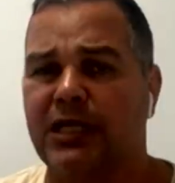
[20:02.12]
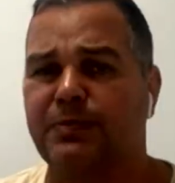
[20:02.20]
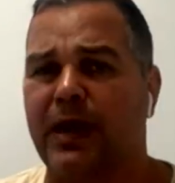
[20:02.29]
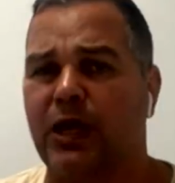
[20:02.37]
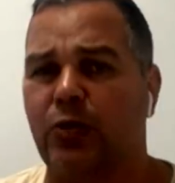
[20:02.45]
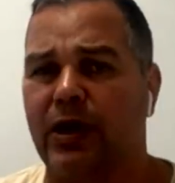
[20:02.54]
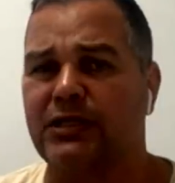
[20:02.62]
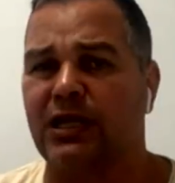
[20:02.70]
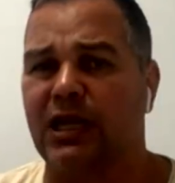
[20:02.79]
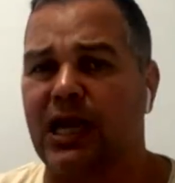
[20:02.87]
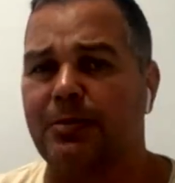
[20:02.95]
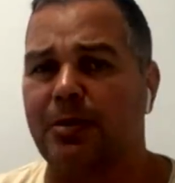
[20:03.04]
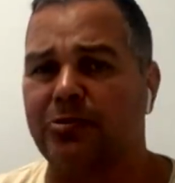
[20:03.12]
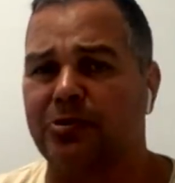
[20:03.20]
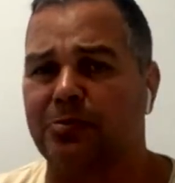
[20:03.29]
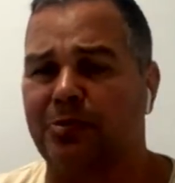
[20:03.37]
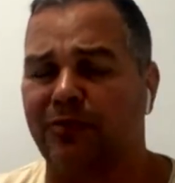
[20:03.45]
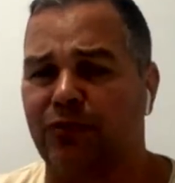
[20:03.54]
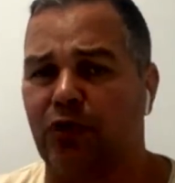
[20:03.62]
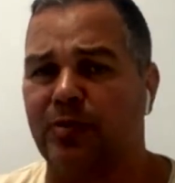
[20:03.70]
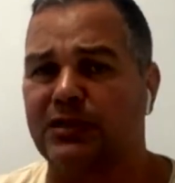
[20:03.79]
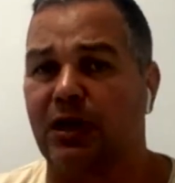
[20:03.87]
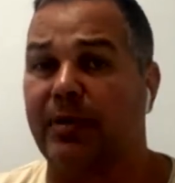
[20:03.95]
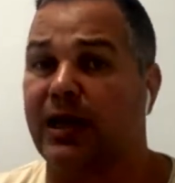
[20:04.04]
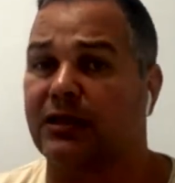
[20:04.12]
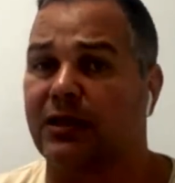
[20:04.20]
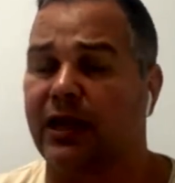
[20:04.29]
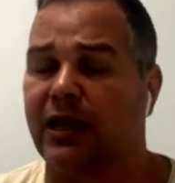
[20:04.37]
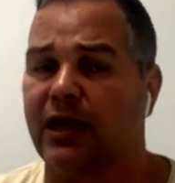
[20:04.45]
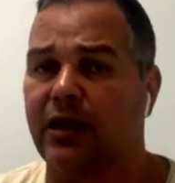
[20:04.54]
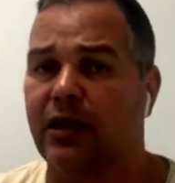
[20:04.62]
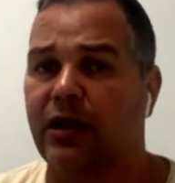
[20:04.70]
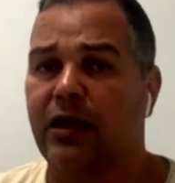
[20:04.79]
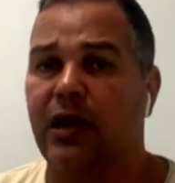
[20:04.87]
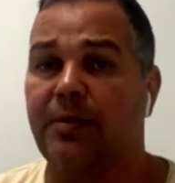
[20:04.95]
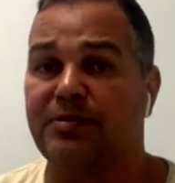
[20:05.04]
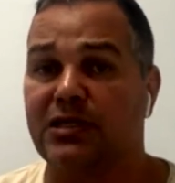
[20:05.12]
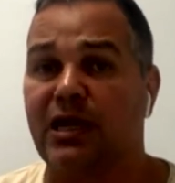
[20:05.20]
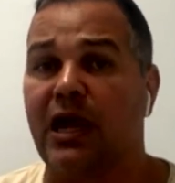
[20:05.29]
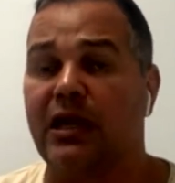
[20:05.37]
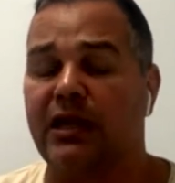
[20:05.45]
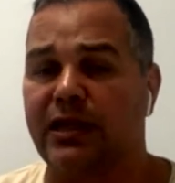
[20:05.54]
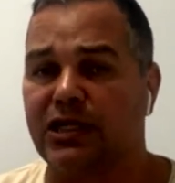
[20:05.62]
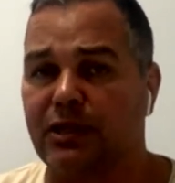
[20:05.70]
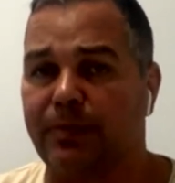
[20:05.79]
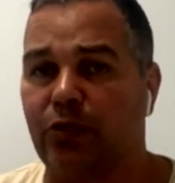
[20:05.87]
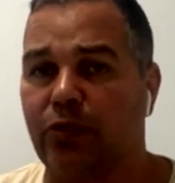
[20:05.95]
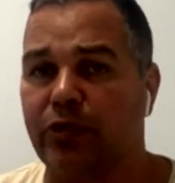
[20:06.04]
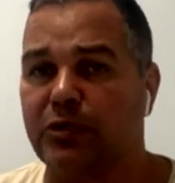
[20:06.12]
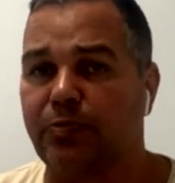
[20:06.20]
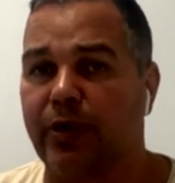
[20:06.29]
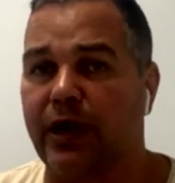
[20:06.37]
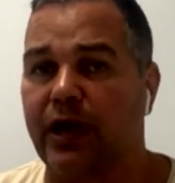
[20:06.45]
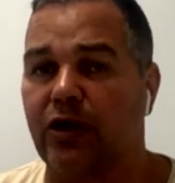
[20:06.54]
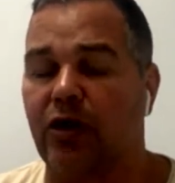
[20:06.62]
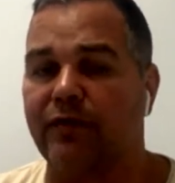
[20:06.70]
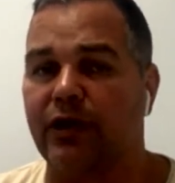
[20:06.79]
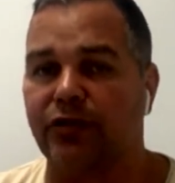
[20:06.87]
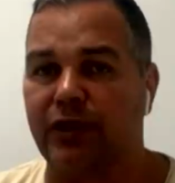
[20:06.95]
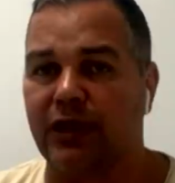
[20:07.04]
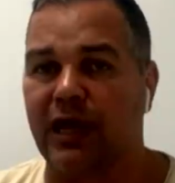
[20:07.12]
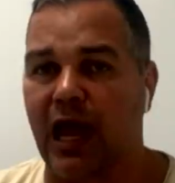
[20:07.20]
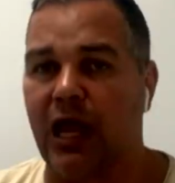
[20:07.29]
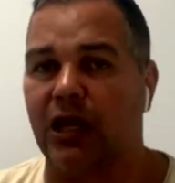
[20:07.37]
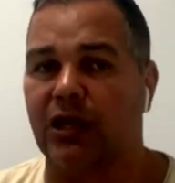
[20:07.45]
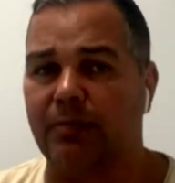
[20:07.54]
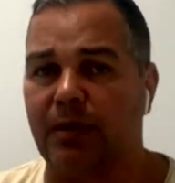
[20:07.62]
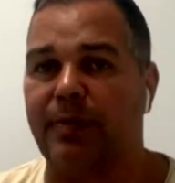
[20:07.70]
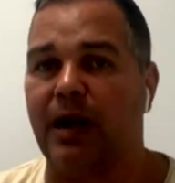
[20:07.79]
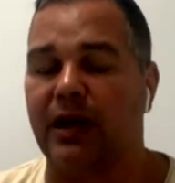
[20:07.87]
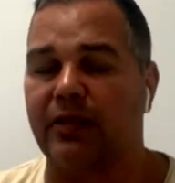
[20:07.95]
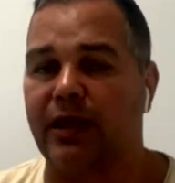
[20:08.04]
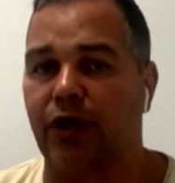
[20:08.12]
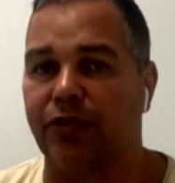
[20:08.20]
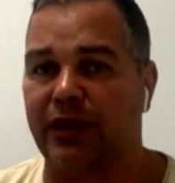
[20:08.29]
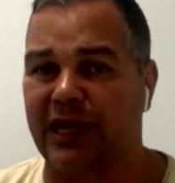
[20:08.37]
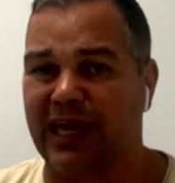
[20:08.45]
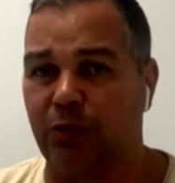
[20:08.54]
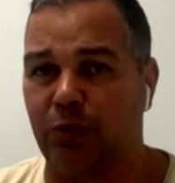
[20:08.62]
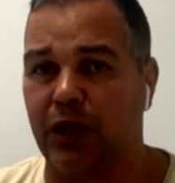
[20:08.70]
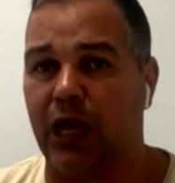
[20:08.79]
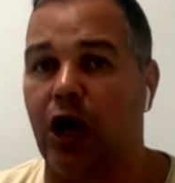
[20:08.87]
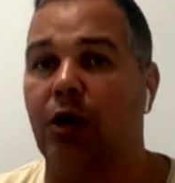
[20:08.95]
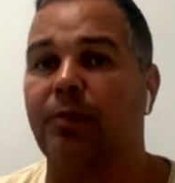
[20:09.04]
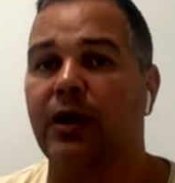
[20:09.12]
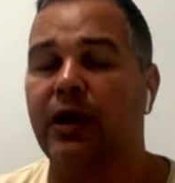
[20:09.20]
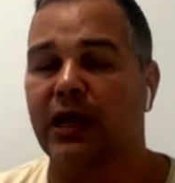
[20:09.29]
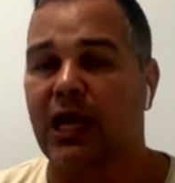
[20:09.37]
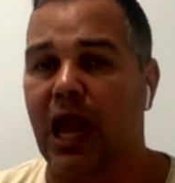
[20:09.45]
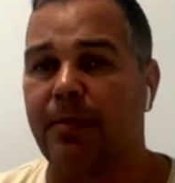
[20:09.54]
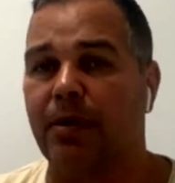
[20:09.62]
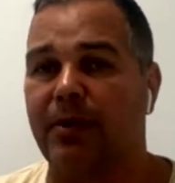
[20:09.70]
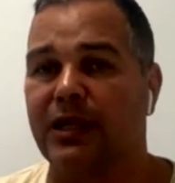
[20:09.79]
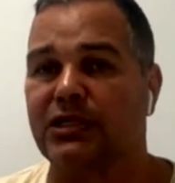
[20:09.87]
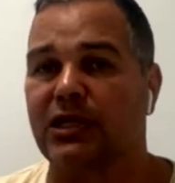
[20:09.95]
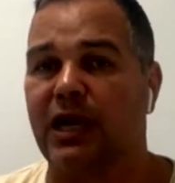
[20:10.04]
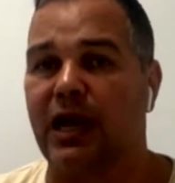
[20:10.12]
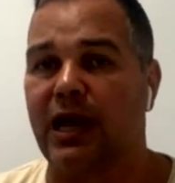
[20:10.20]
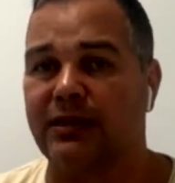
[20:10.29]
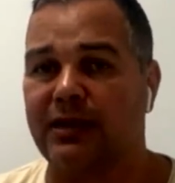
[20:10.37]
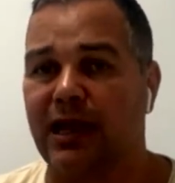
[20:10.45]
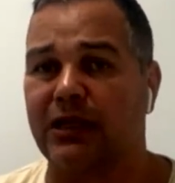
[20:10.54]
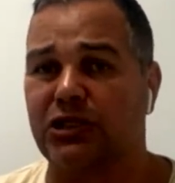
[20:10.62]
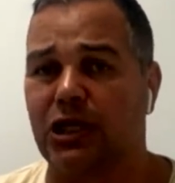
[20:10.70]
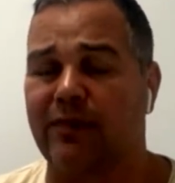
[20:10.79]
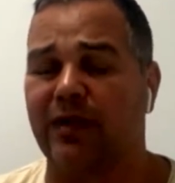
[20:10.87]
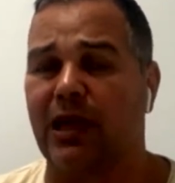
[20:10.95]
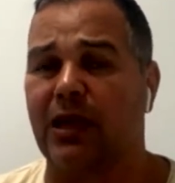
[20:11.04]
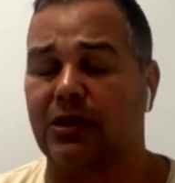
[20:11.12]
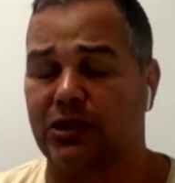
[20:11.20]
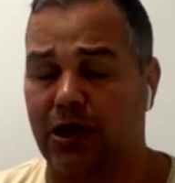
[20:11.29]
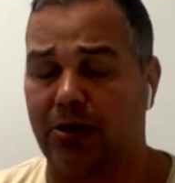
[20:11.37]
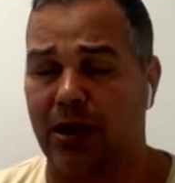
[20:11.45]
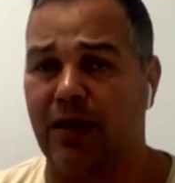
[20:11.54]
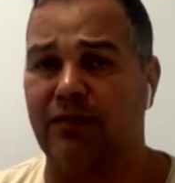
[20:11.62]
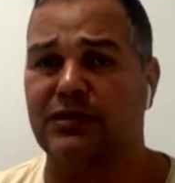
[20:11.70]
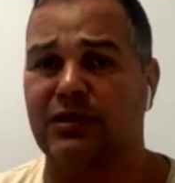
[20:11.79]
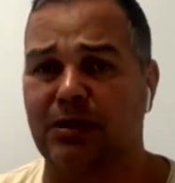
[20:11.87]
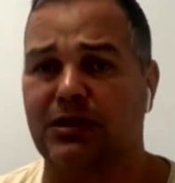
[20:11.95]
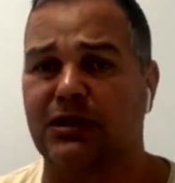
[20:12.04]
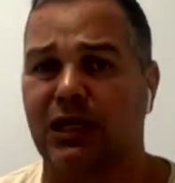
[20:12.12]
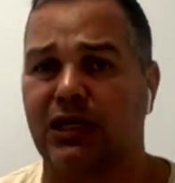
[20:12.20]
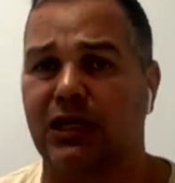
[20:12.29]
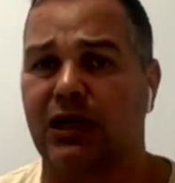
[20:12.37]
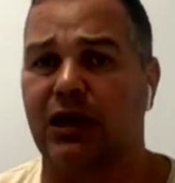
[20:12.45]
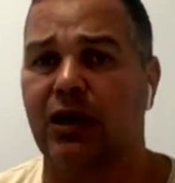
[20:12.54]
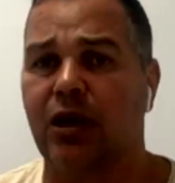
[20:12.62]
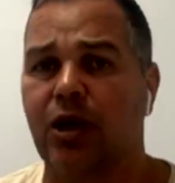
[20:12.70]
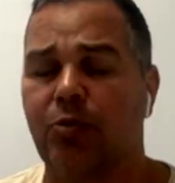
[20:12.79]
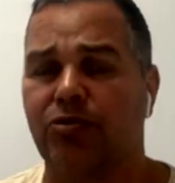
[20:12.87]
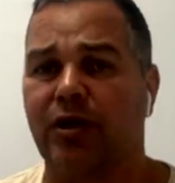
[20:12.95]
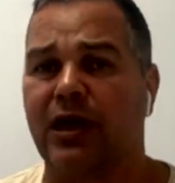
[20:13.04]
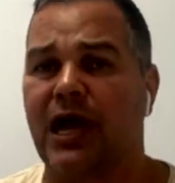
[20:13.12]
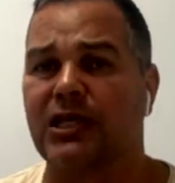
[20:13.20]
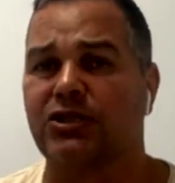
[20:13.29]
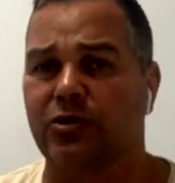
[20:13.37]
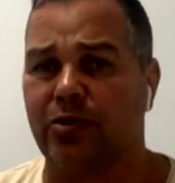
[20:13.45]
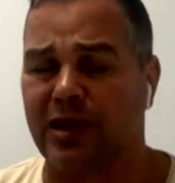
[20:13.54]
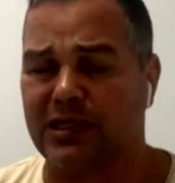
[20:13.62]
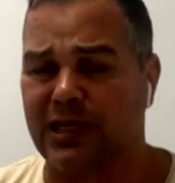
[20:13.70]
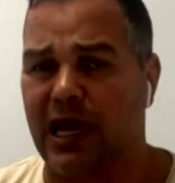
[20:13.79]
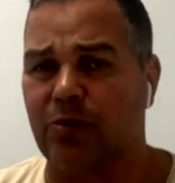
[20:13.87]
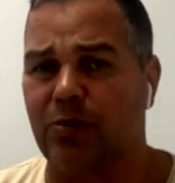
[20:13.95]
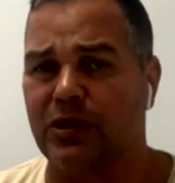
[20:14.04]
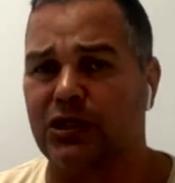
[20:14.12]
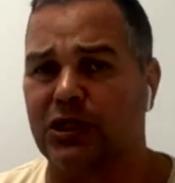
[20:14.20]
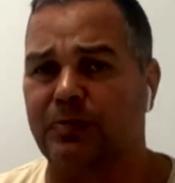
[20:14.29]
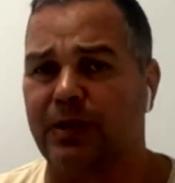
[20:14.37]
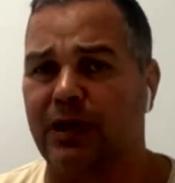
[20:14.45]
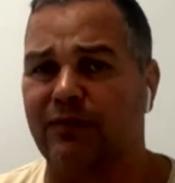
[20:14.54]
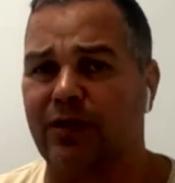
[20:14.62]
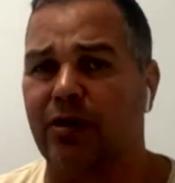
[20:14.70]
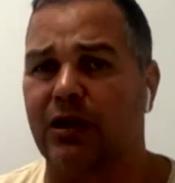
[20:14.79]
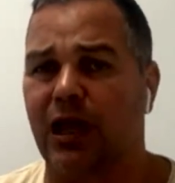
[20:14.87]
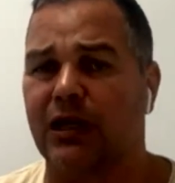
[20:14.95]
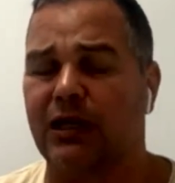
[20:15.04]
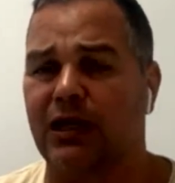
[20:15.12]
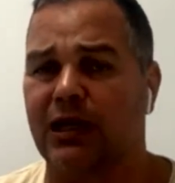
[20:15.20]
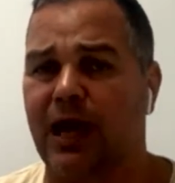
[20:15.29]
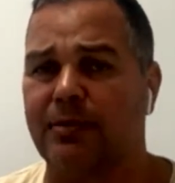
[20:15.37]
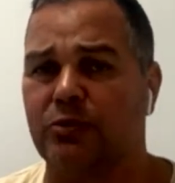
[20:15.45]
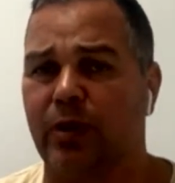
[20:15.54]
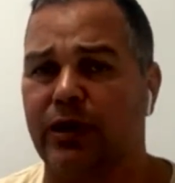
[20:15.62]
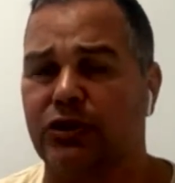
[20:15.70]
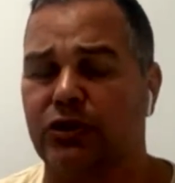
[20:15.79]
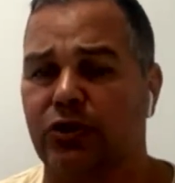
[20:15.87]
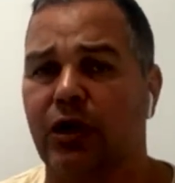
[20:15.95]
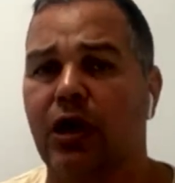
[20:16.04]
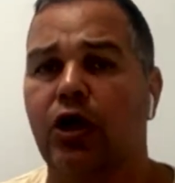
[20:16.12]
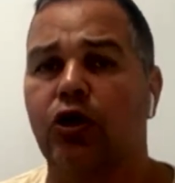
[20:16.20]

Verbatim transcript: expect Queensland to come up with a performance they'll make their um, state and their supporters proud of. And I think Kalyn can be part of that. I think he will help Cameron Munster and Daly Cherry, Cherry Evans in particular with regard to their attack, which has been very clunky in games one and two.